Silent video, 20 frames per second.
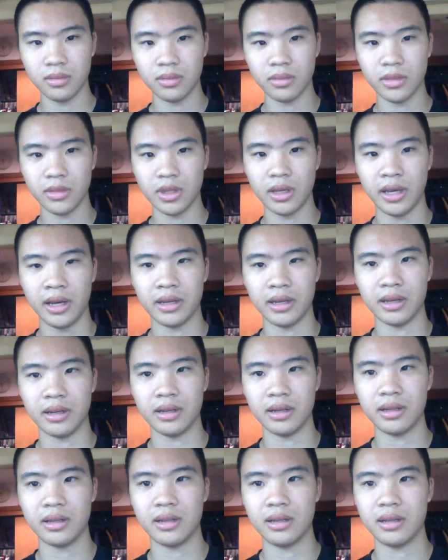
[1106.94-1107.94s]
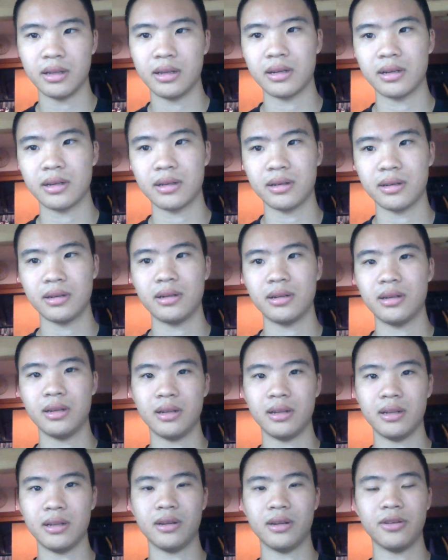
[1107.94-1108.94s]
yeah,
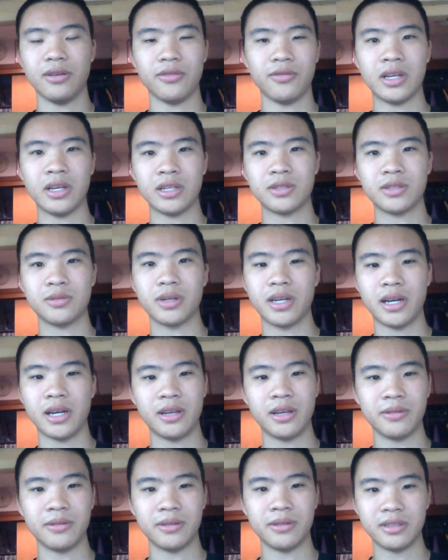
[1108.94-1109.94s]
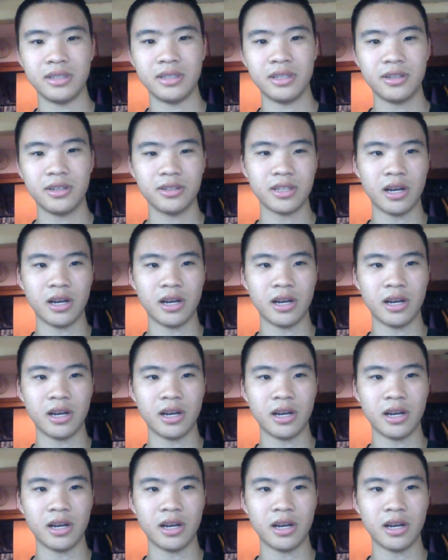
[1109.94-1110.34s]
if that's what got you into sneakers,